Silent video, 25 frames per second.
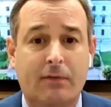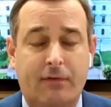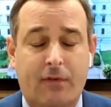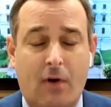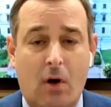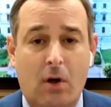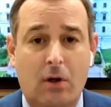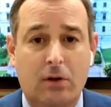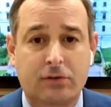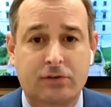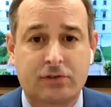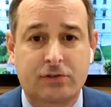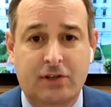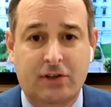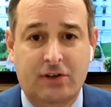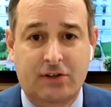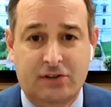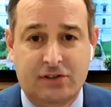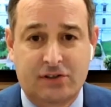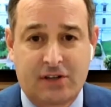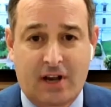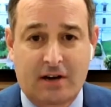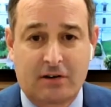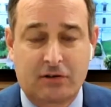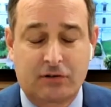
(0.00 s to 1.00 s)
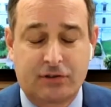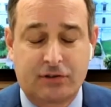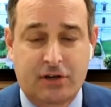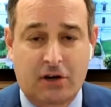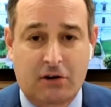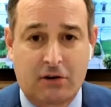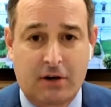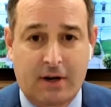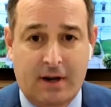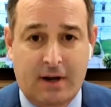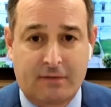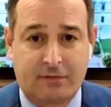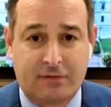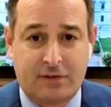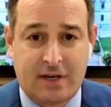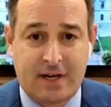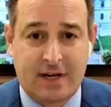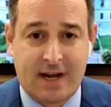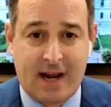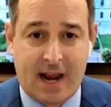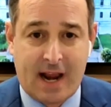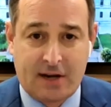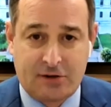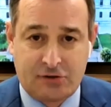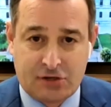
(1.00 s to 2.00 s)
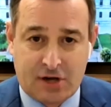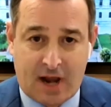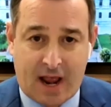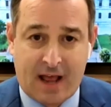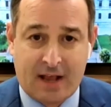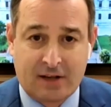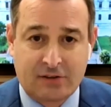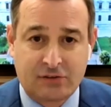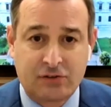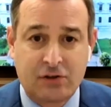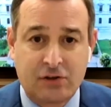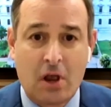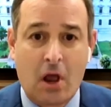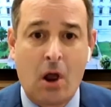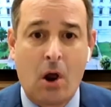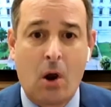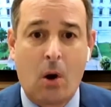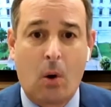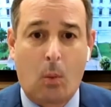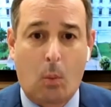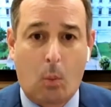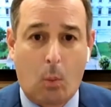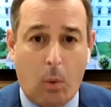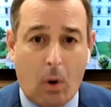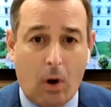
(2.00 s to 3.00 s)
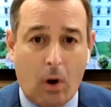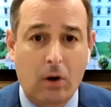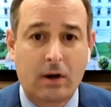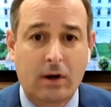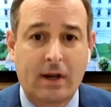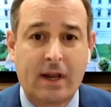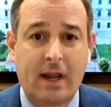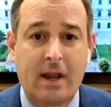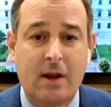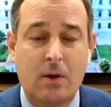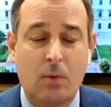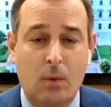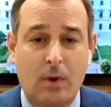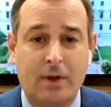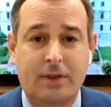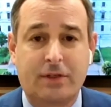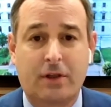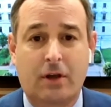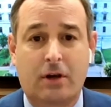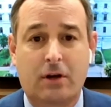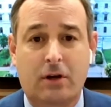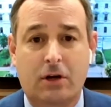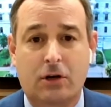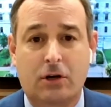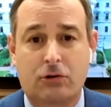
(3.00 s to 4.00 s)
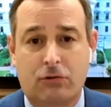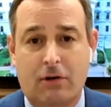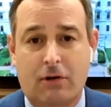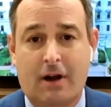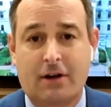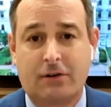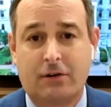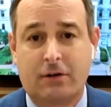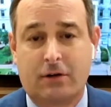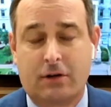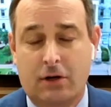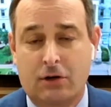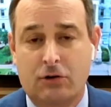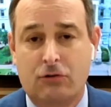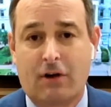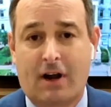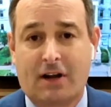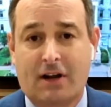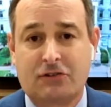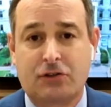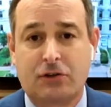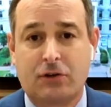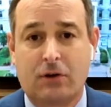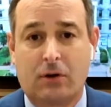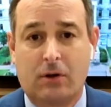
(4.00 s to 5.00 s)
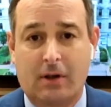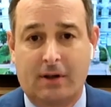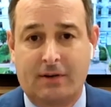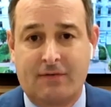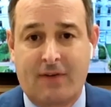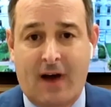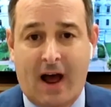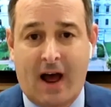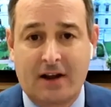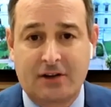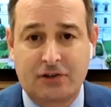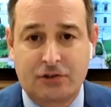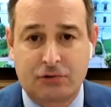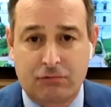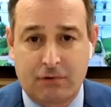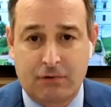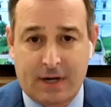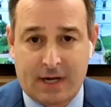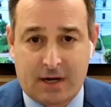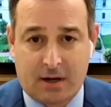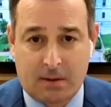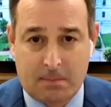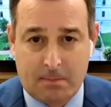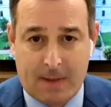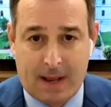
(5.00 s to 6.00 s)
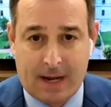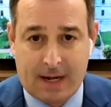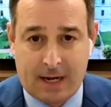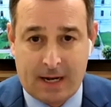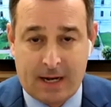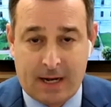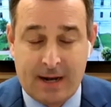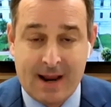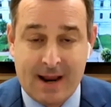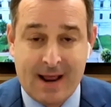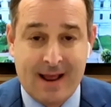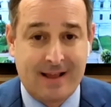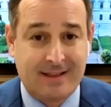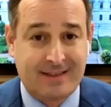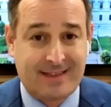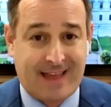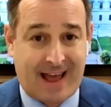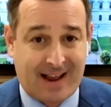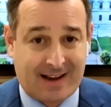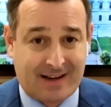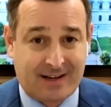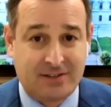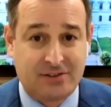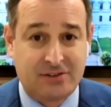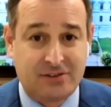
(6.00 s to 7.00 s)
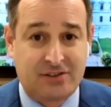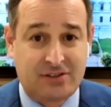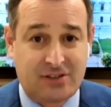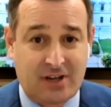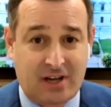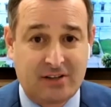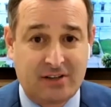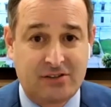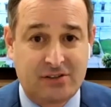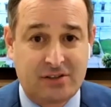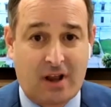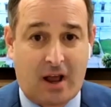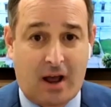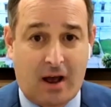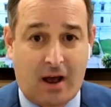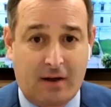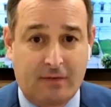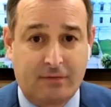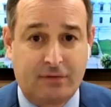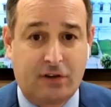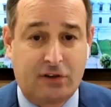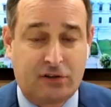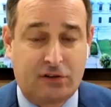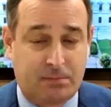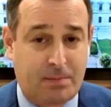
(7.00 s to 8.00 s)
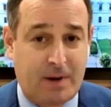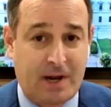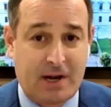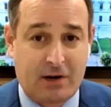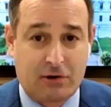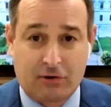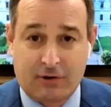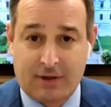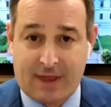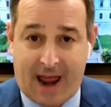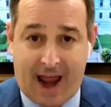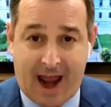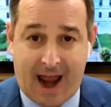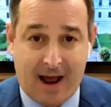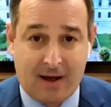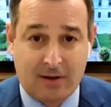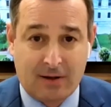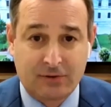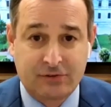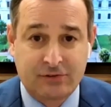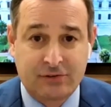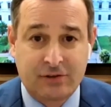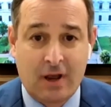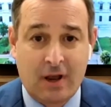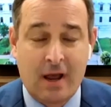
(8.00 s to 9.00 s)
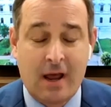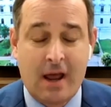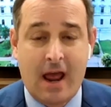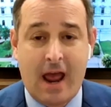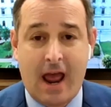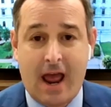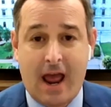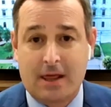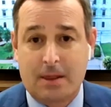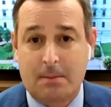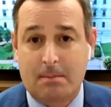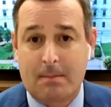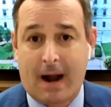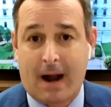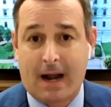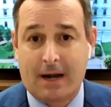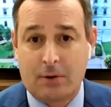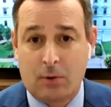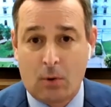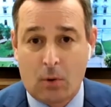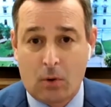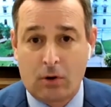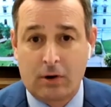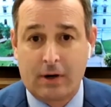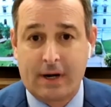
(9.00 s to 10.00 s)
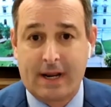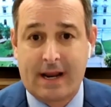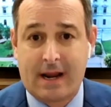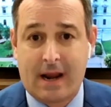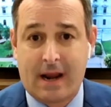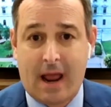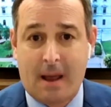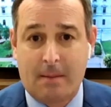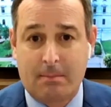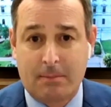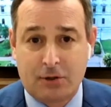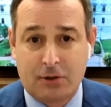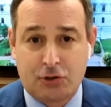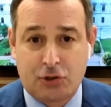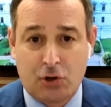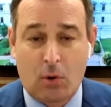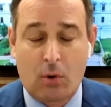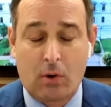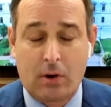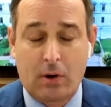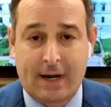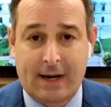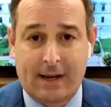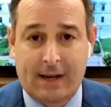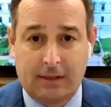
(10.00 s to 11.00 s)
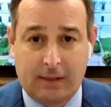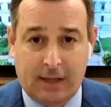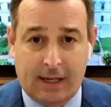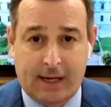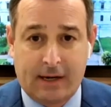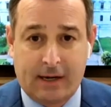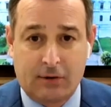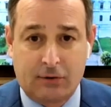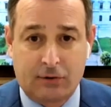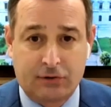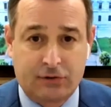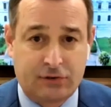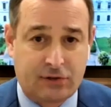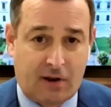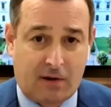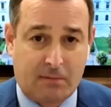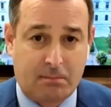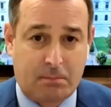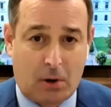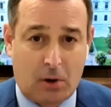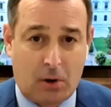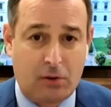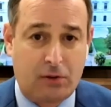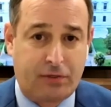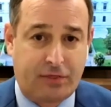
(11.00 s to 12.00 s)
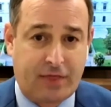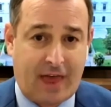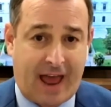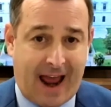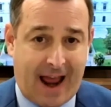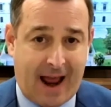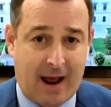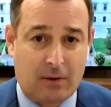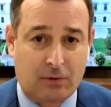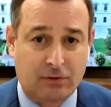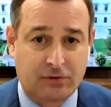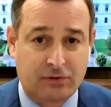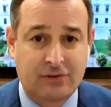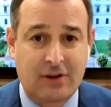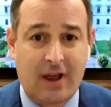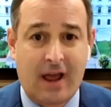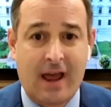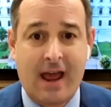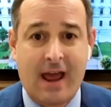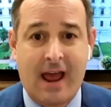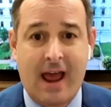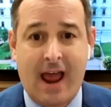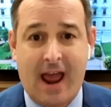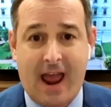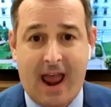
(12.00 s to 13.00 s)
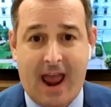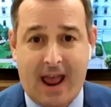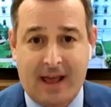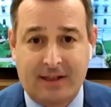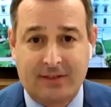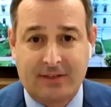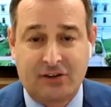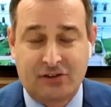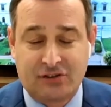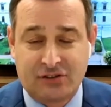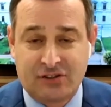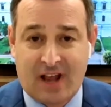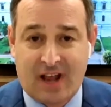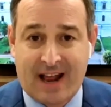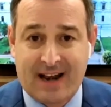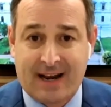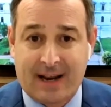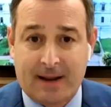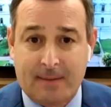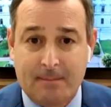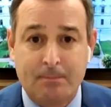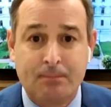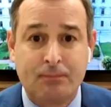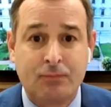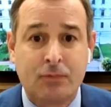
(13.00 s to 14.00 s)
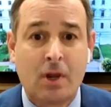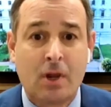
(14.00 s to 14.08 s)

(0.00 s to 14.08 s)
falls to the Secretary of DHS, working with the Congressional Advisory Committee that consists of the Speaker of the House and the minority and majority leaders of both the House and the Senate.